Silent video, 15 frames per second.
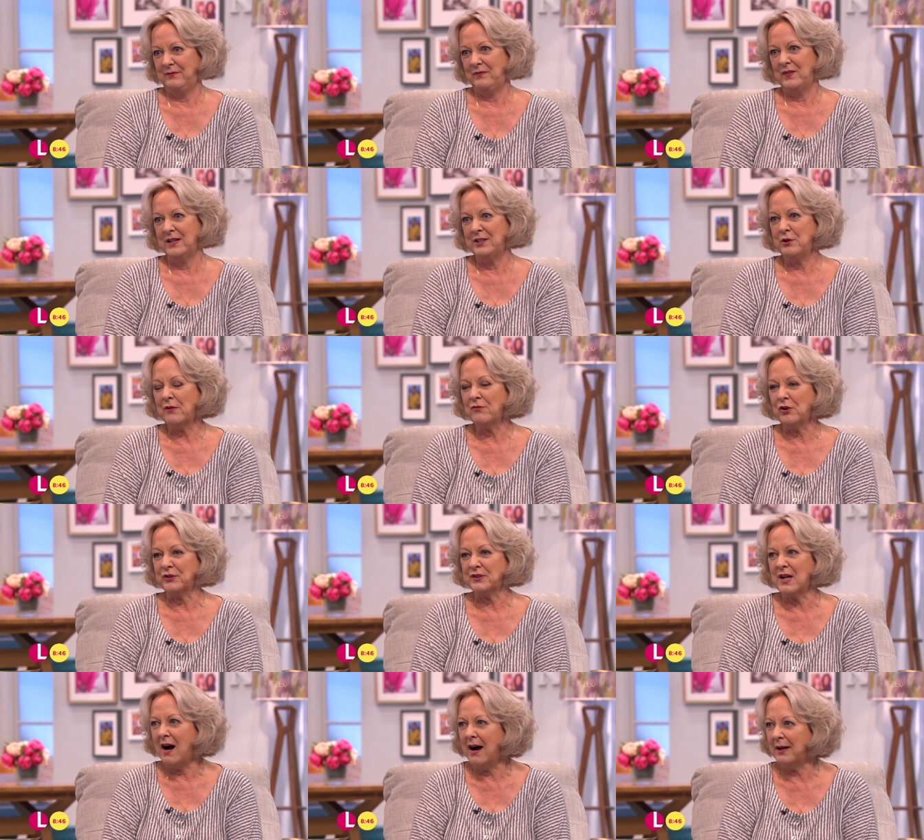um, and you haven't
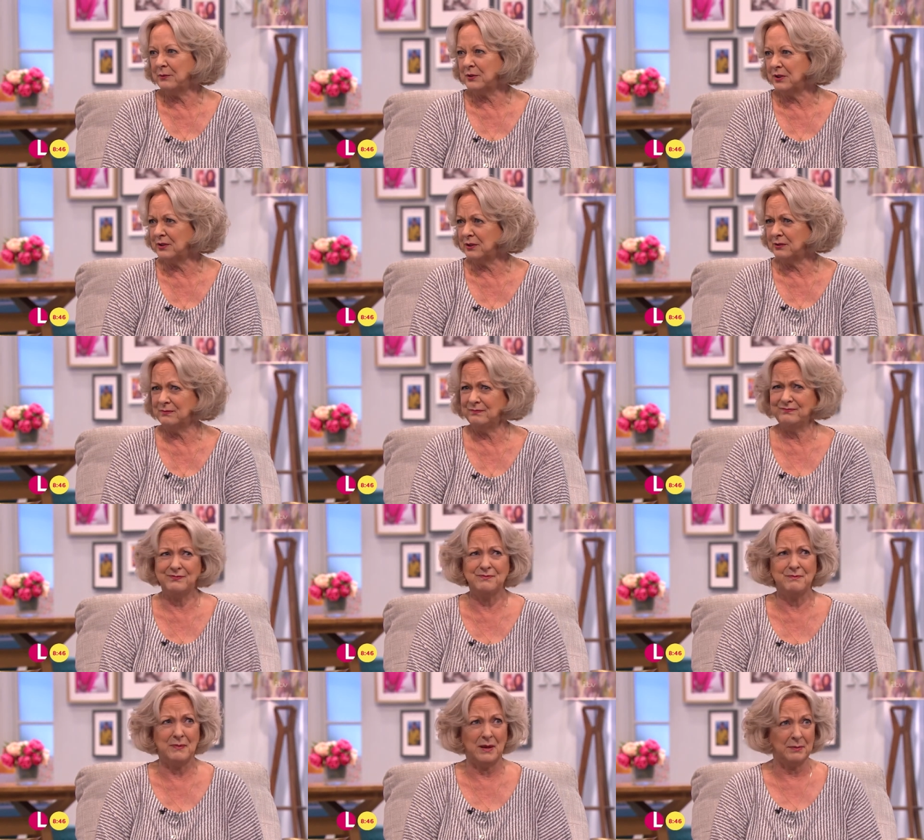got time to do
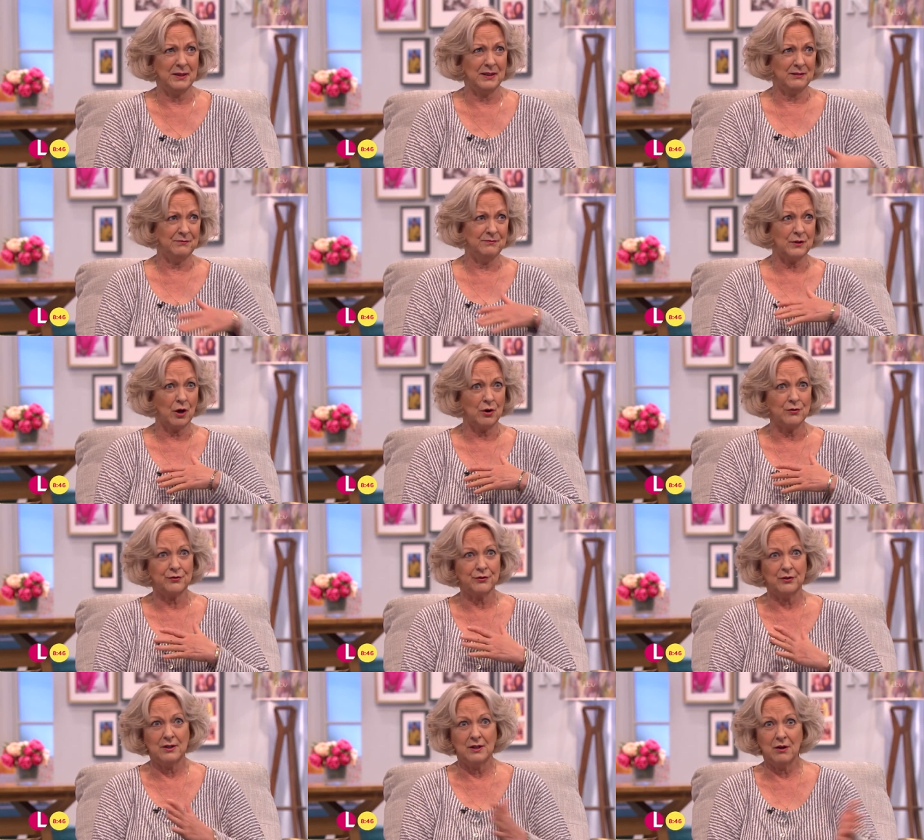maybe go
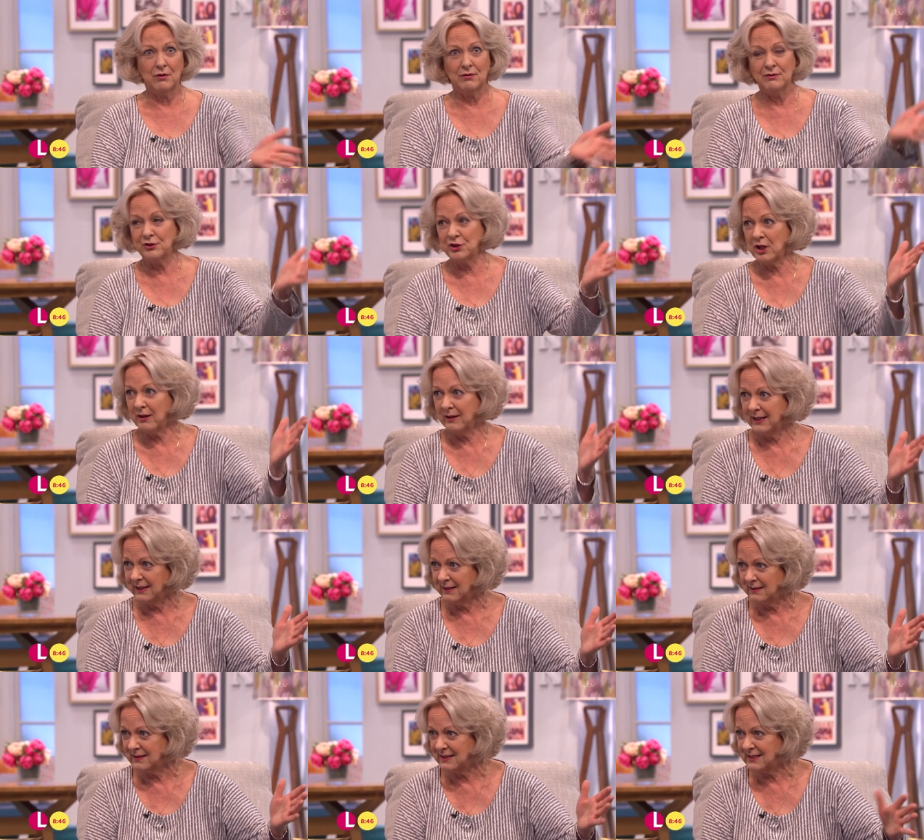for a long
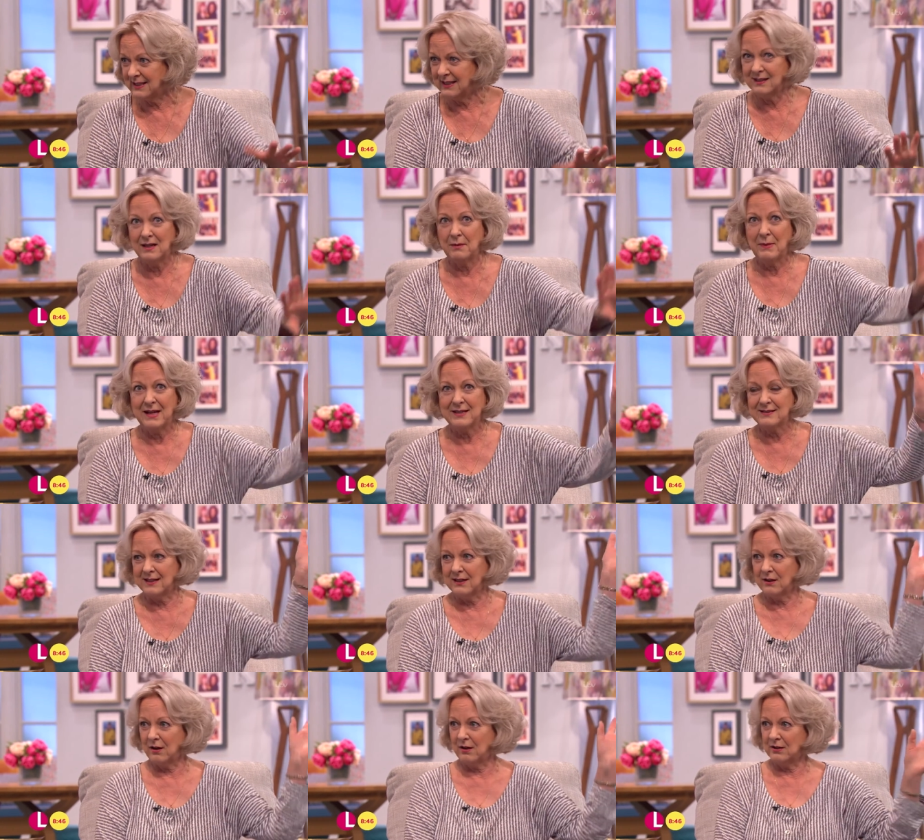journey and see an
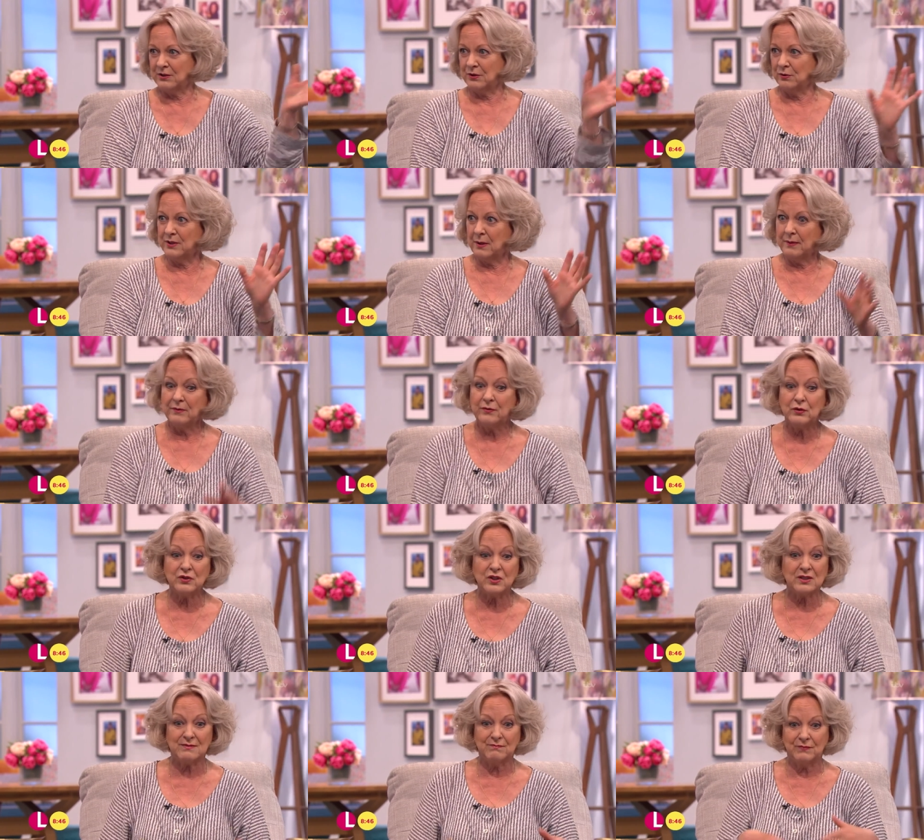amazing Castle or something, if you
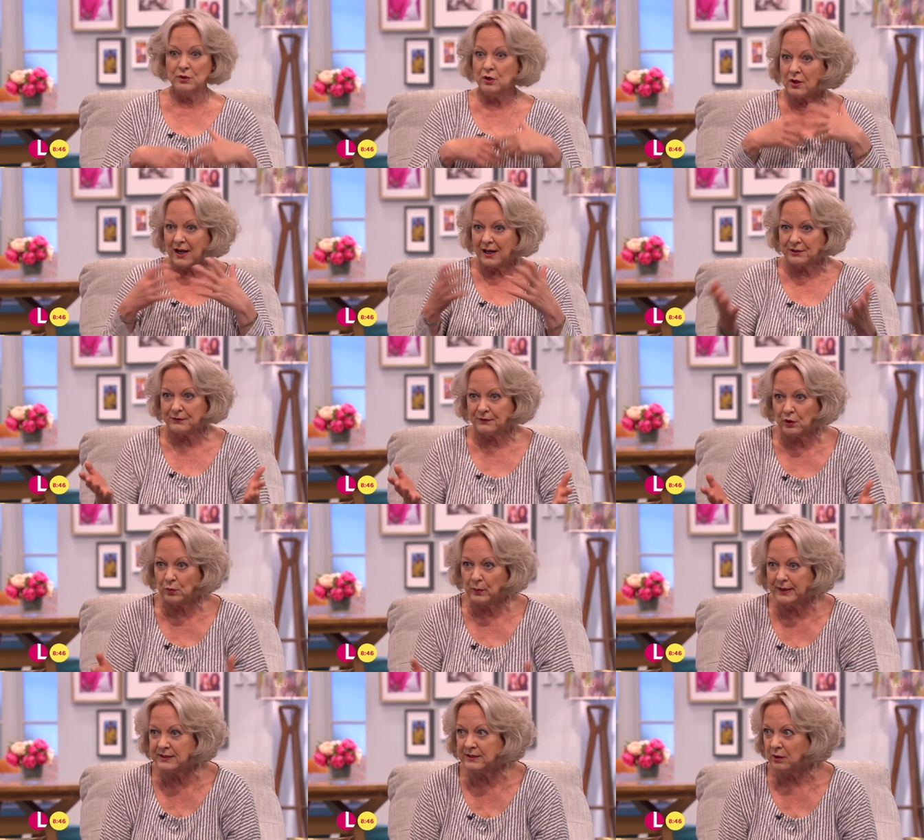just look out of your
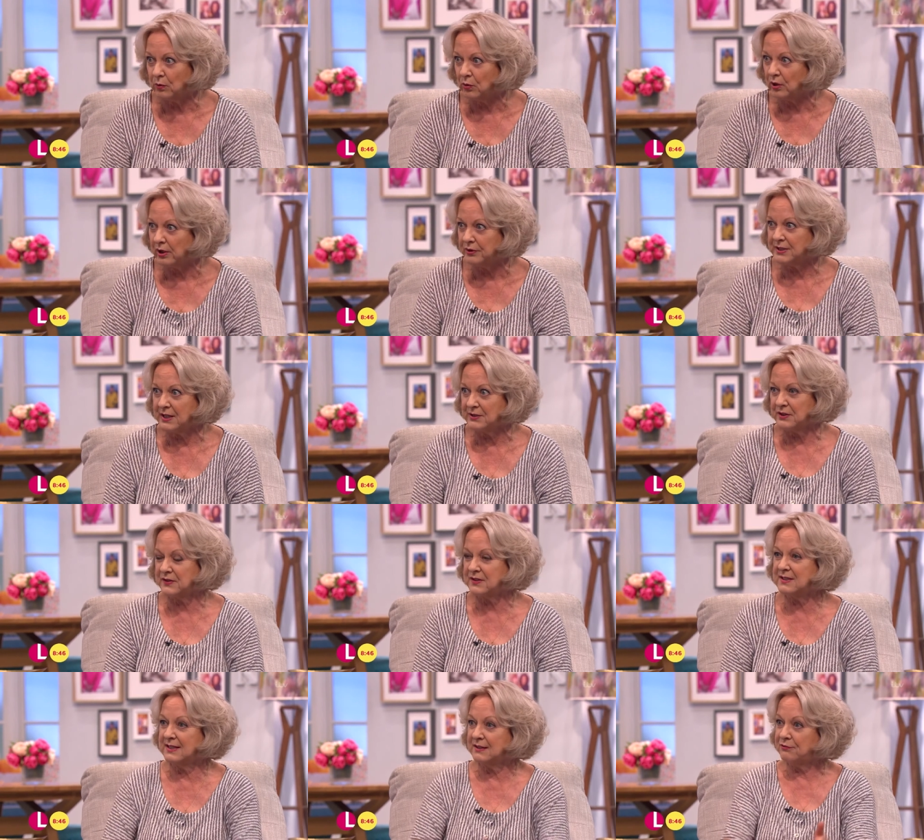window, we'll go down to
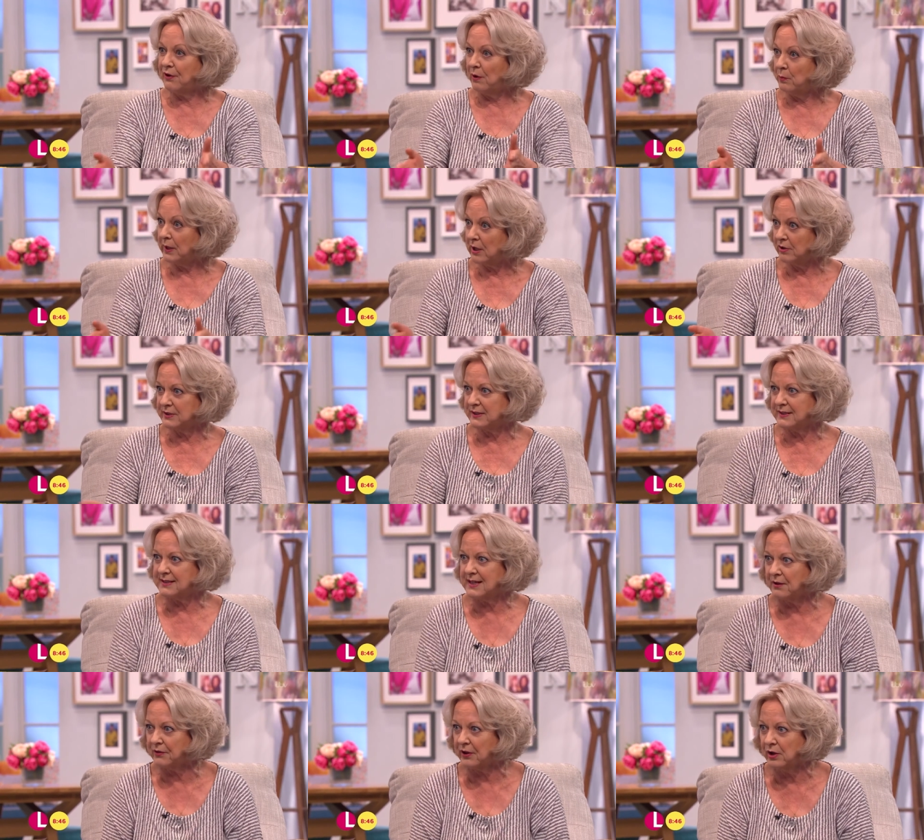the seafront. We're going to the
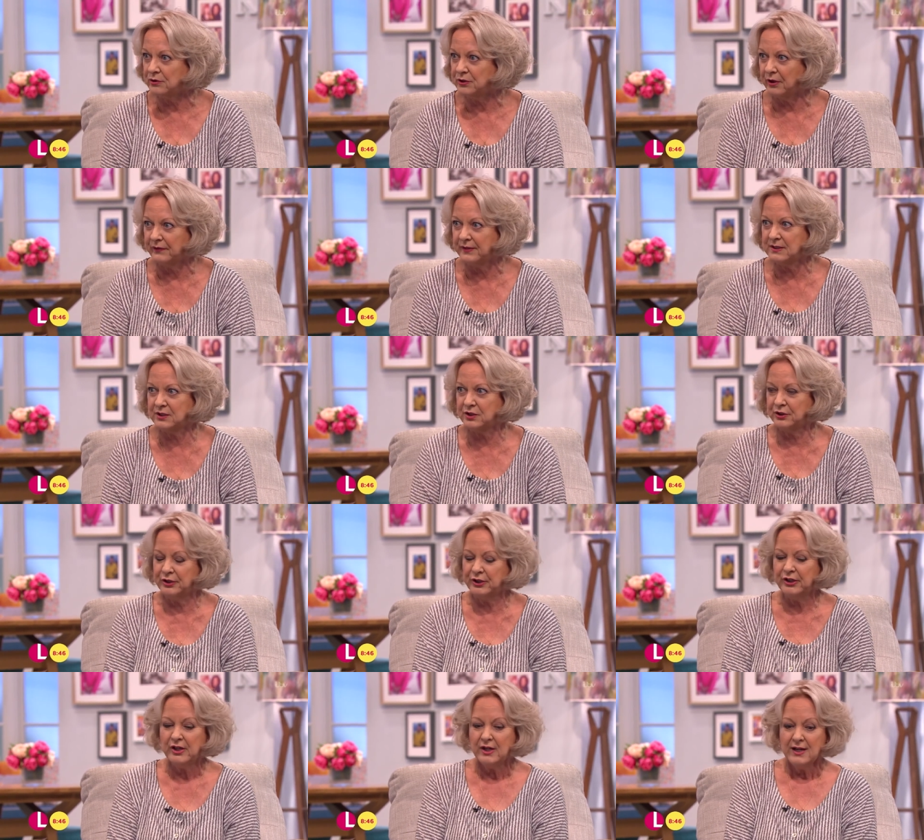south coast on this
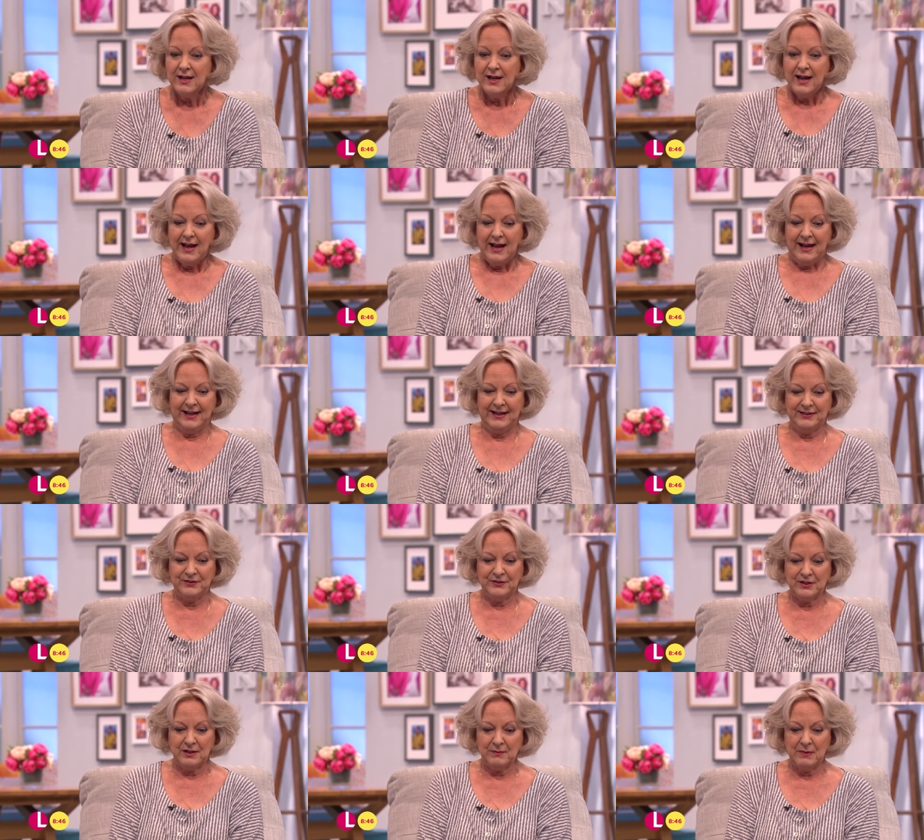tour. Sure.
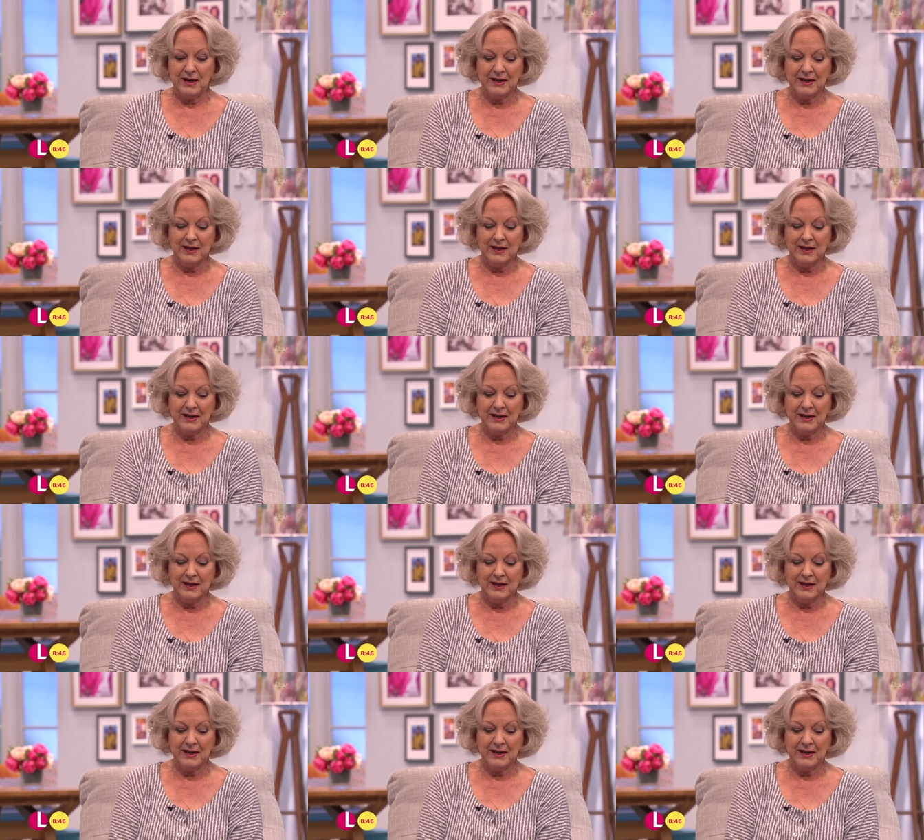And, um,